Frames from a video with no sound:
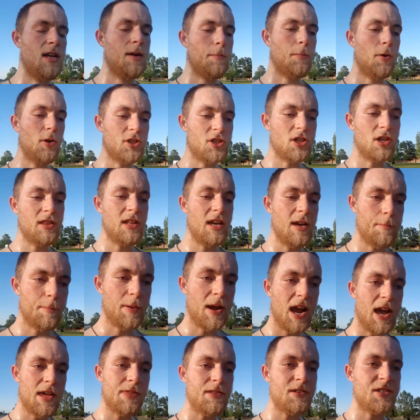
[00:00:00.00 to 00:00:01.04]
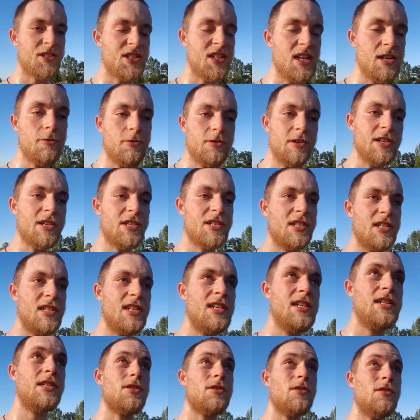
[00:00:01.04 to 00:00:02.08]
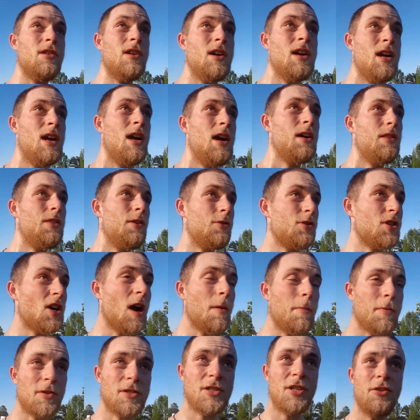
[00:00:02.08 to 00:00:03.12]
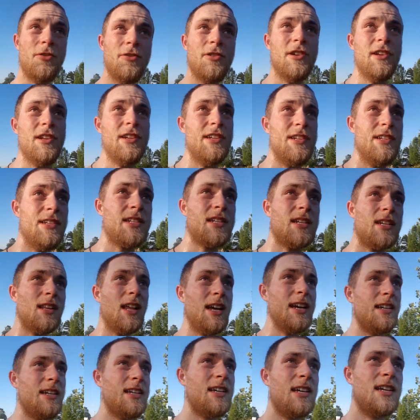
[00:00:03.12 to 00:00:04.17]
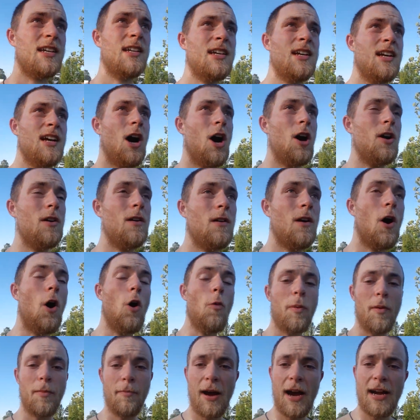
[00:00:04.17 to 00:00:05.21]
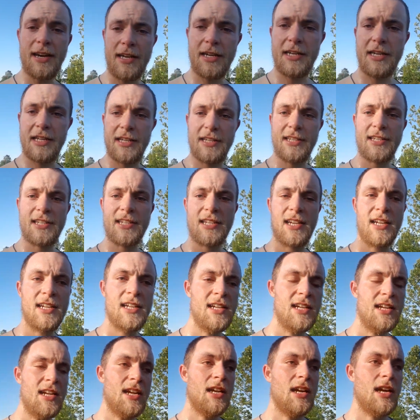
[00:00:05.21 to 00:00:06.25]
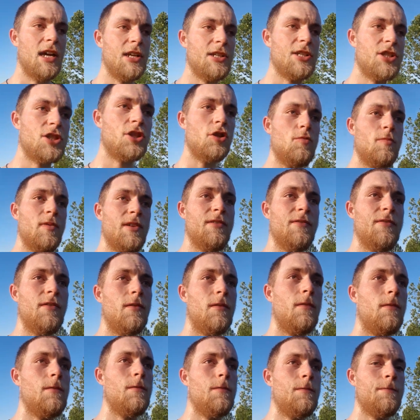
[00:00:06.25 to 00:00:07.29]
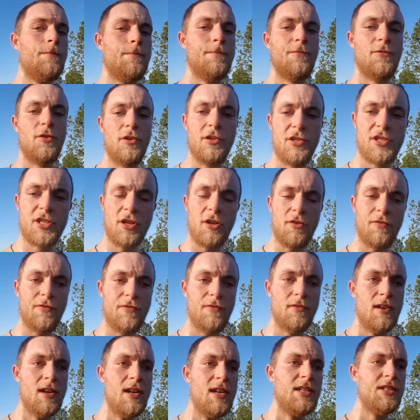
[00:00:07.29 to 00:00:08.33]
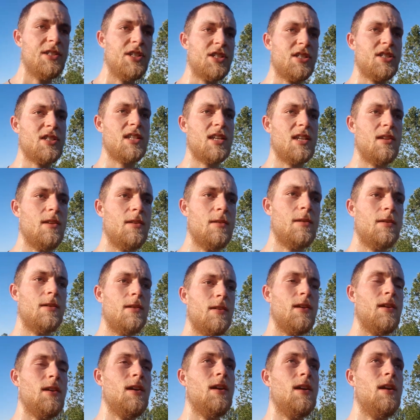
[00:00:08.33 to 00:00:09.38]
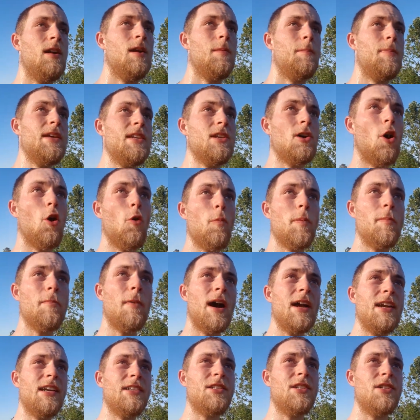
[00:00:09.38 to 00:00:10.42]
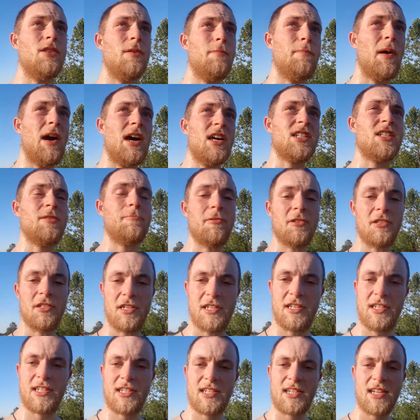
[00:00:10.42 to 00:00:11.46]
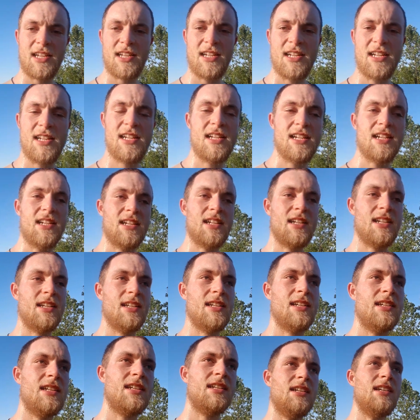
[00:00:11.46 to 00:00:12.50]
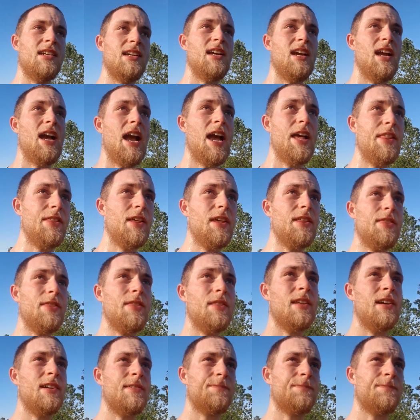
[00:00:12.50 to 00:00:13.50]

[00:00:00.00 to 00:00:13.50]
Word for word: put you on that path of synchronicities or those opportunities like open mindedness, assuming for yourself just being open minded to the possibilities. And then,